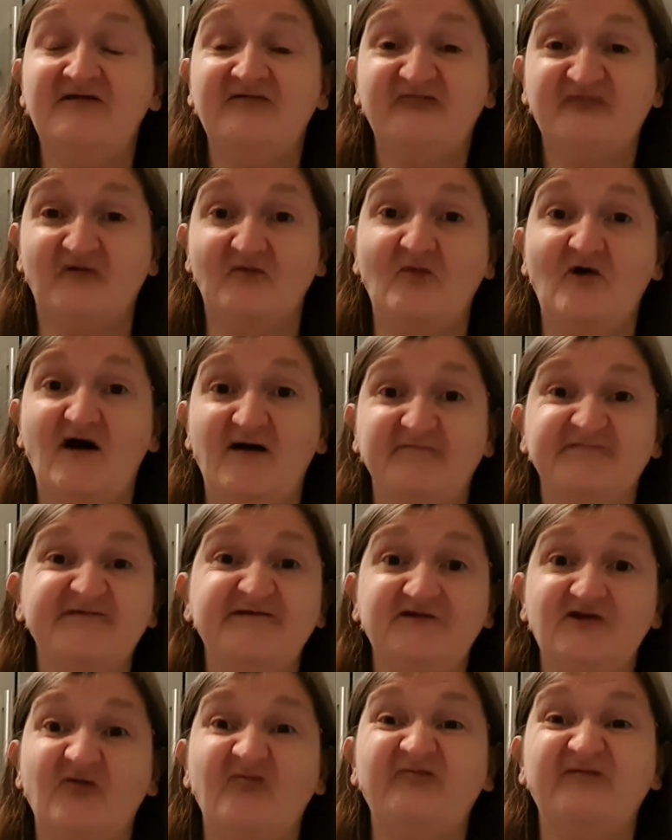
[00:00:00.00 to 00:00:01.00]
From what I've
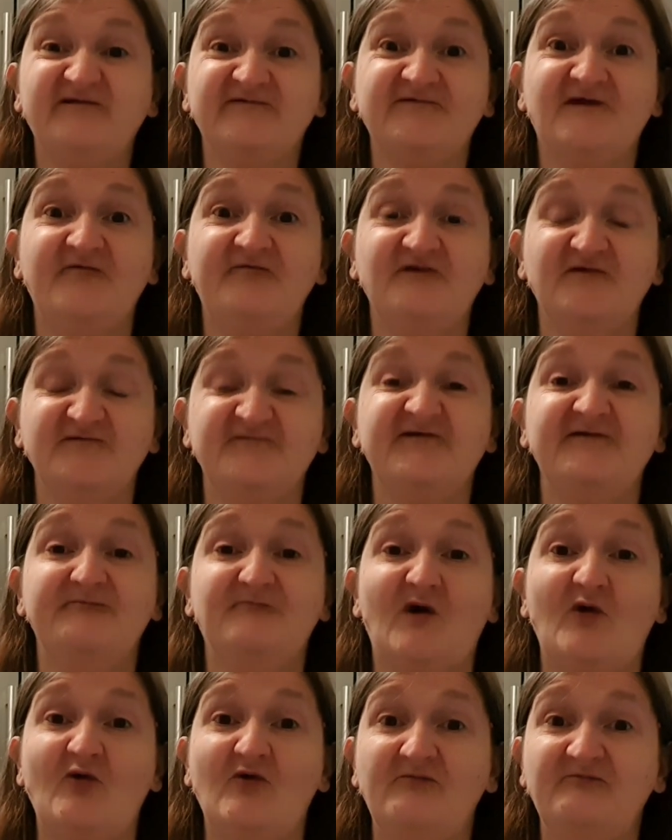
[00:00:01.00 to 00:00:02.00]
seen, obviously I've not seen my
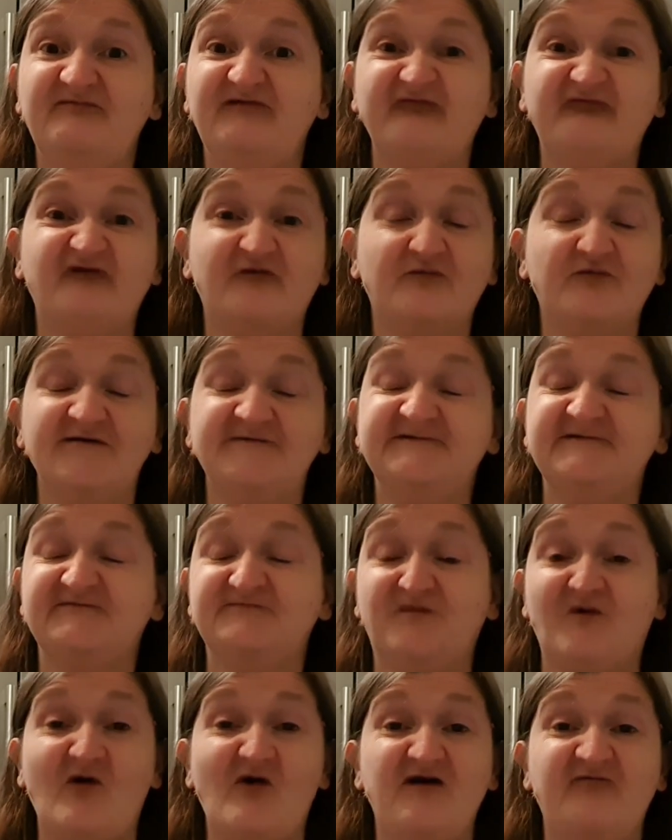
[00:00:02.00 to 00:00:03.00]
own, but for what
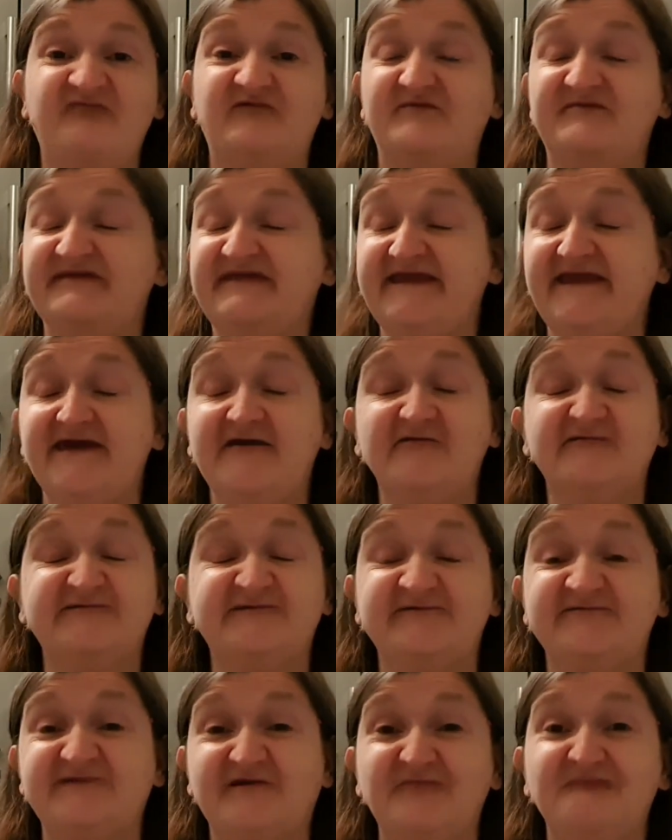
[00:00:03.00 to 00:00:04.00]
she's bought everybody else,
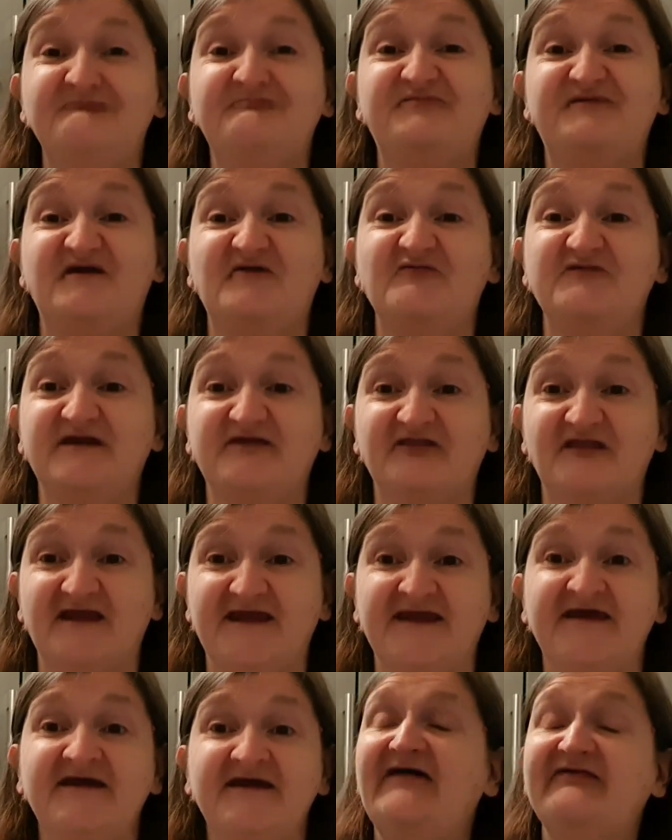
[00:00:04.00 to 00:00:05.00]
she's done brilliantly.